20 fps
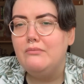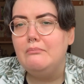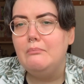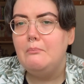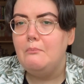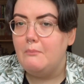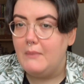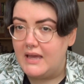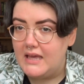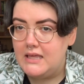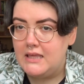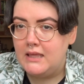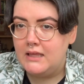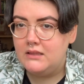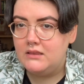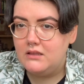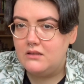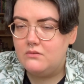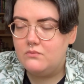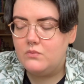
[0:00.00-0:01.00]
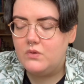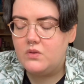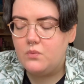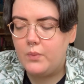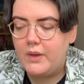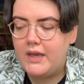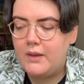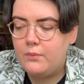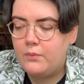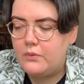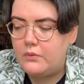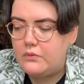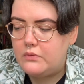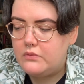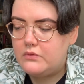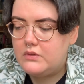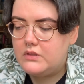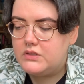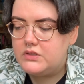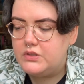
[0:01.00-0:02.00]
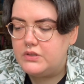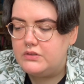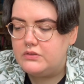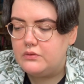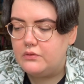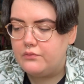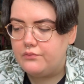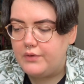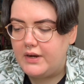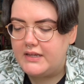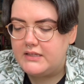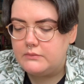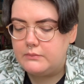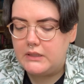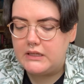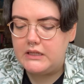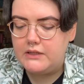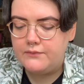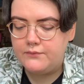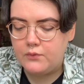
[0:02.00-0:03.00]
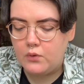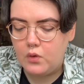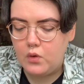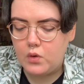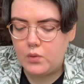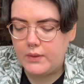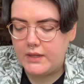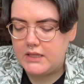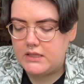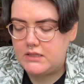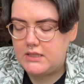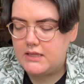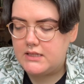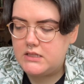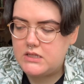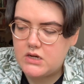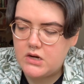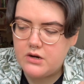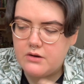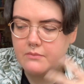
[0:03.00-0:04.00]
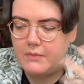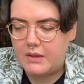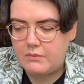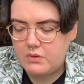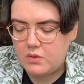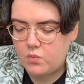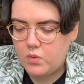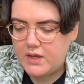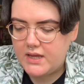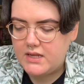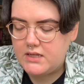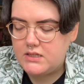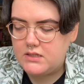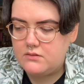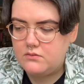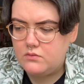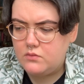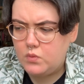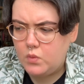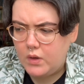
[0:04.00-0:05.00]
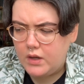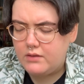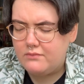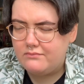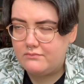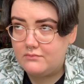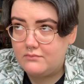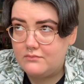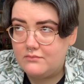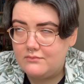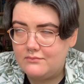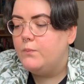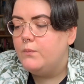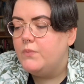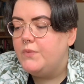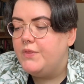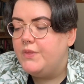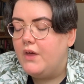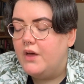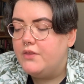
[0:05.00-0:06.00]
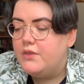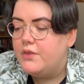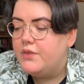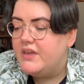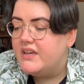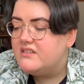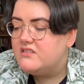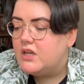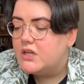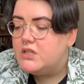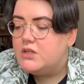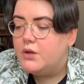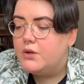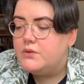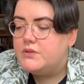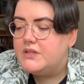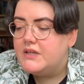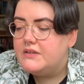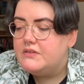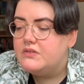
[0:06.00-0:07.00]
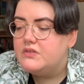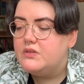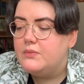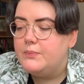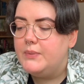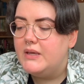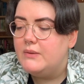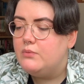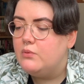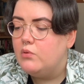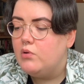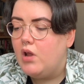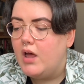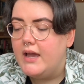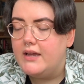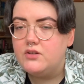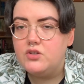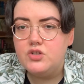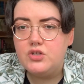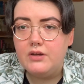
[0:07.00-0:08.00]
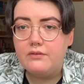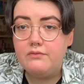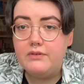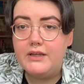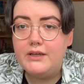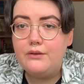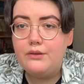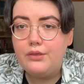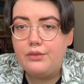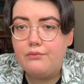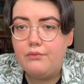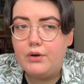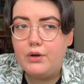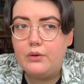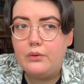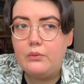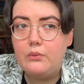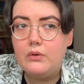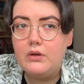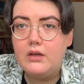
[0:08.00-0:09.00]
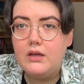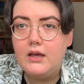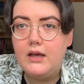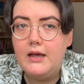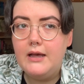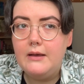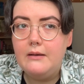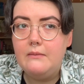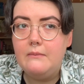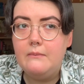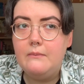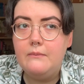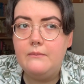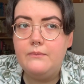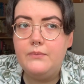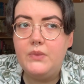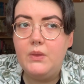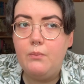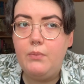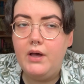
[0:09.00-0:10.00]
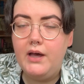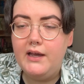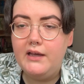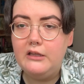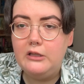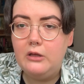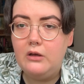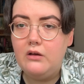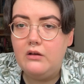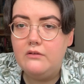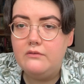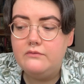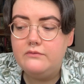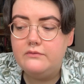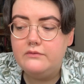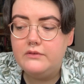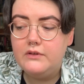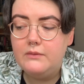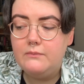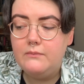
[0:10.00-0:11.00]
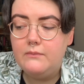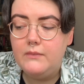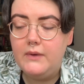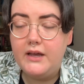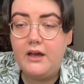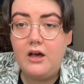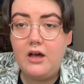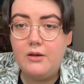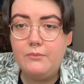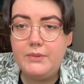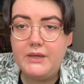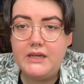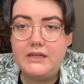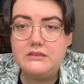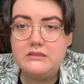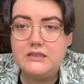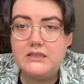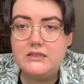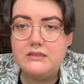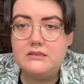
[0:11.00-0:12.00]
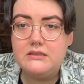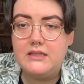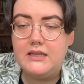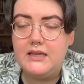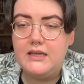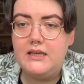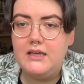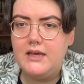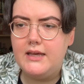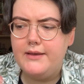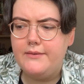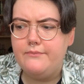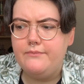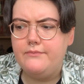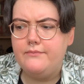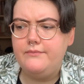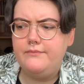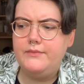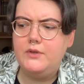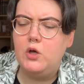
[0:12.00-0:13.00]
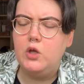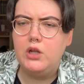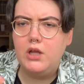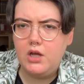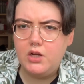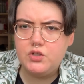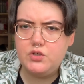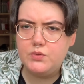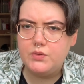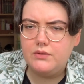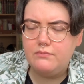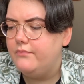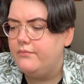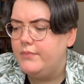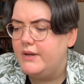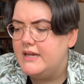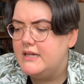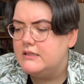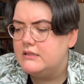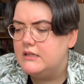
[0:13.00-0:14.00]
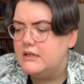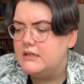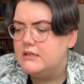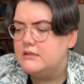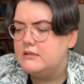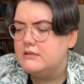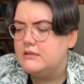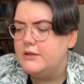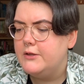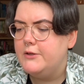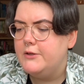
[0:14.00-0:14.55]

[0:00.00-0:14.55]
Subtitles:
making them with people to sort of raise money for queer theatre, maybe queer other things. I noticed people like shuffling through the pile of my art pieces, the collage pieces.